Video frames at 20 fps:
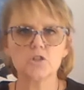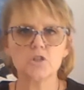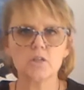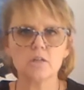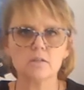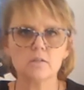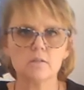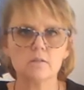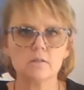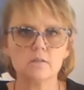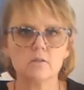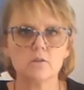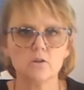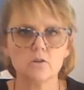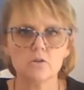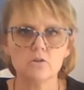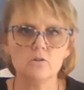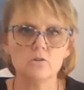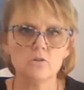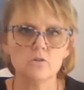justice
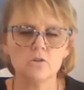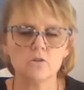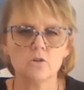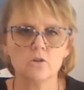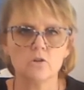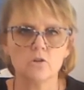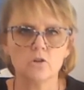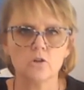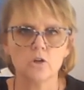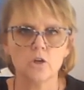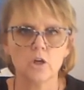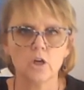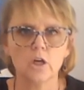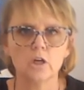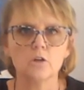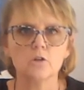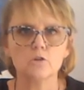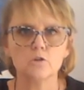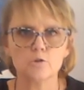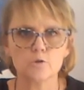goes,
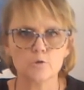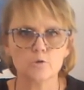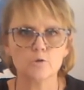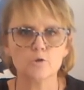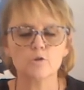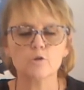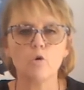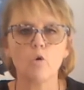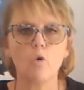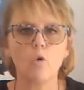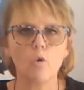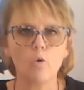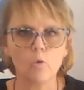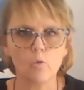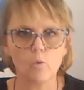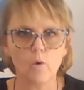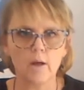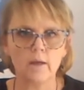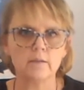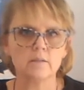the truth
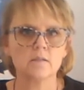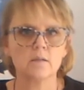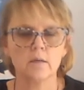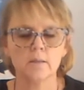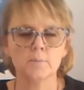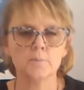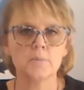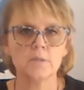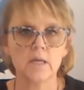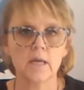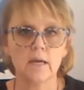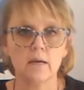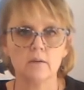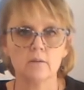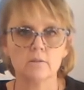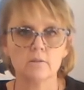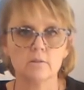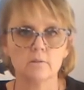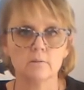always comes out.